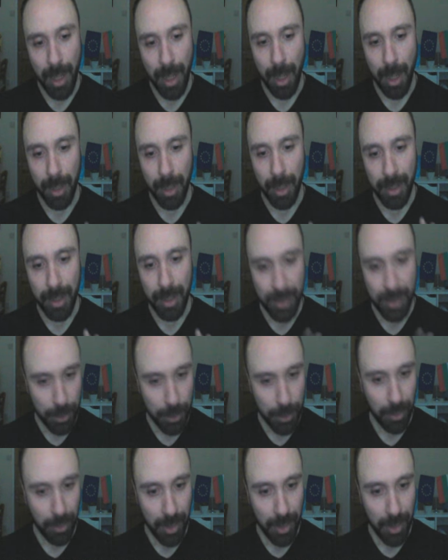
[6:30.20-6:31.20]
it's a
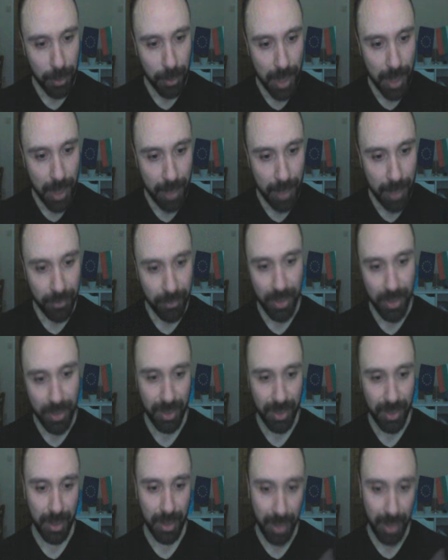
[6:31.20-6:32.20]
good thing to have. It's
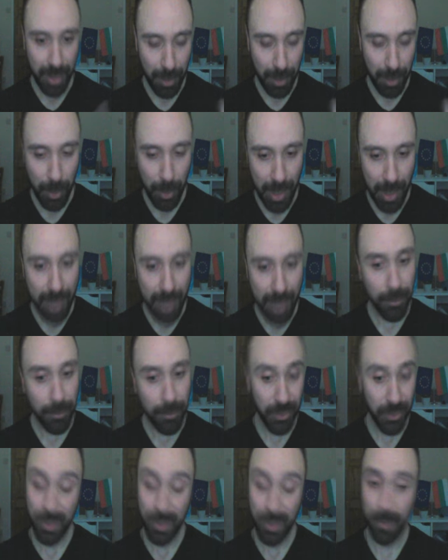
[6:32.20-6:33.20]
going to keep you alive. For
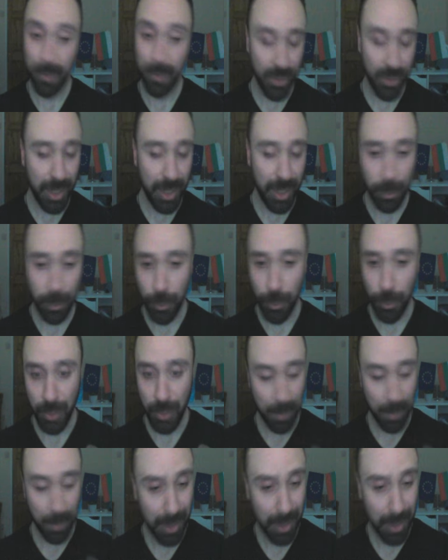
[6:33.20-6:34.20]
instance, if you decide to choose
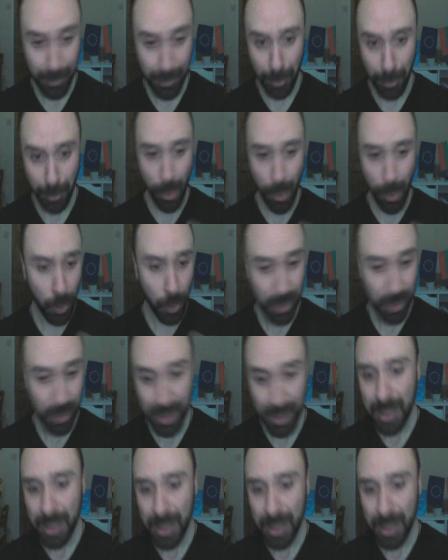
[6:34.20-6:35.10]
Upheaval or Halter,